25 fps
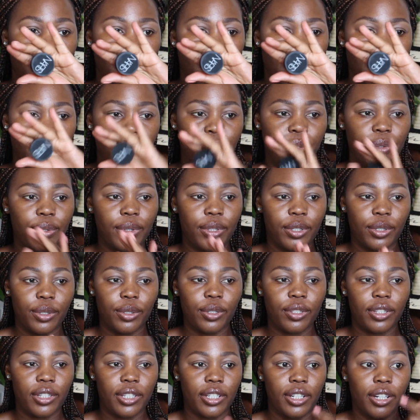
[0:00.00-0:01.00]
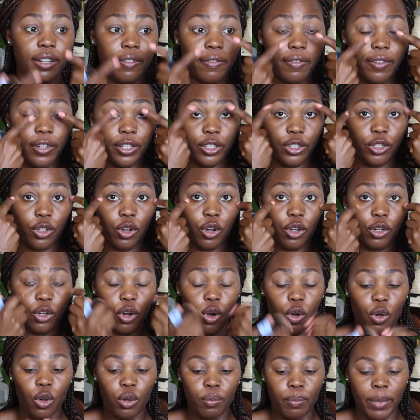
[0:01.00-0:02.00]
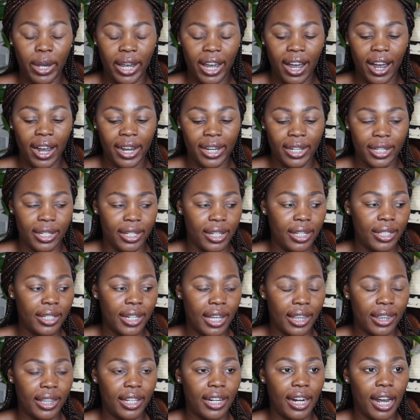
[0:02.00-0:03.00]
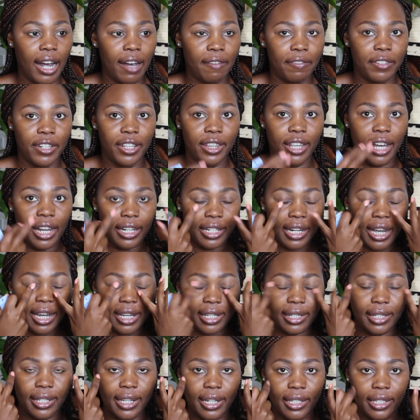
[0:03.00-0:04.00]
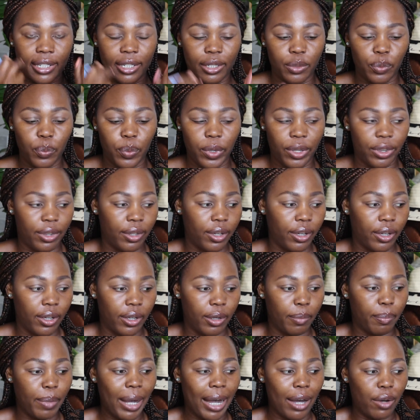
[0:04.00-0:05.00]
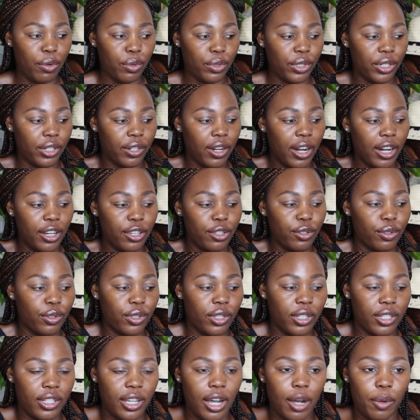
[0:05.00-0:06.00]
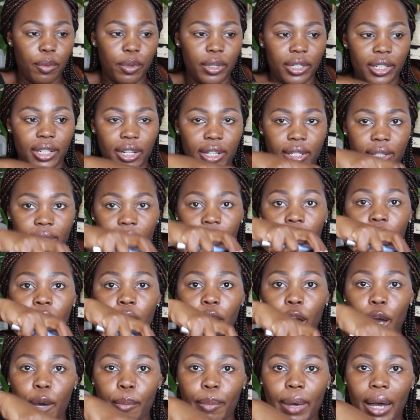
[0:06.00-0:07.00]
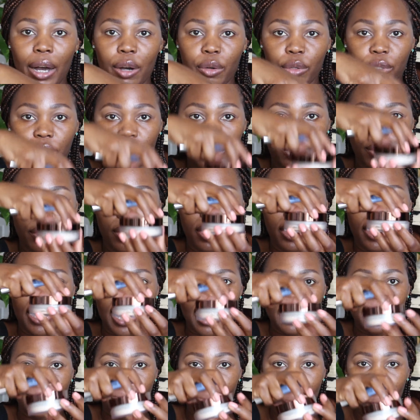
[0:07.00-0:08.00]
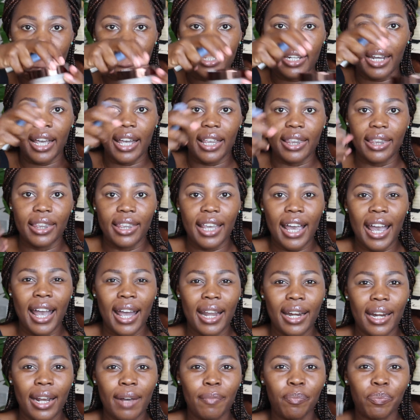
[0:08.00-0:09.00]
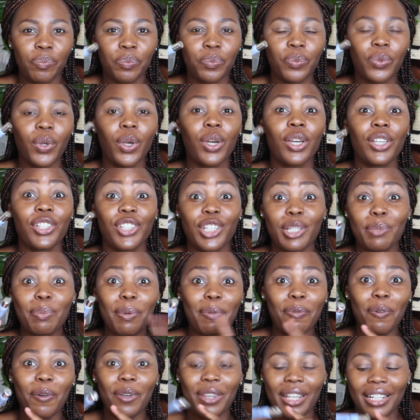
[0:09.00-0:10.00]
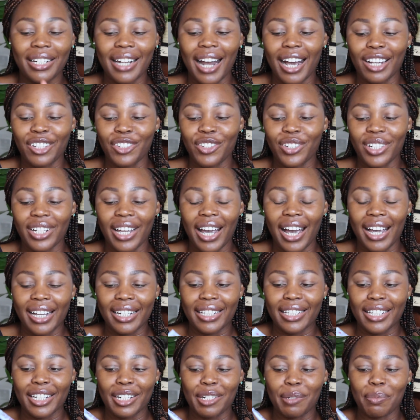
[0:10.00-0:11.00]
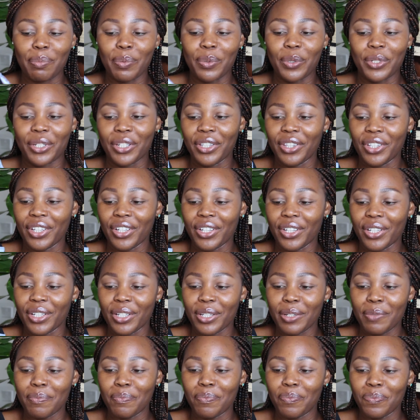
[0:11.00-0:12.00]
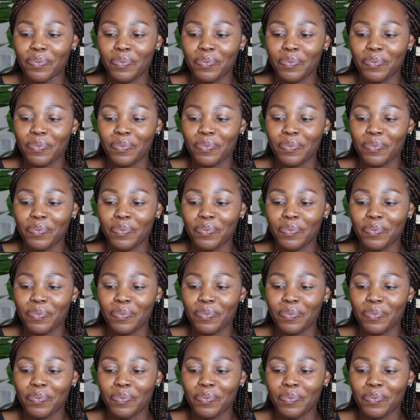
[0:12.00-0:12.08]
I used this concealer first on my eyelid, and then after that I set it with powder. I used this Hourglass powder to set it. And then just before that, actually, I did put the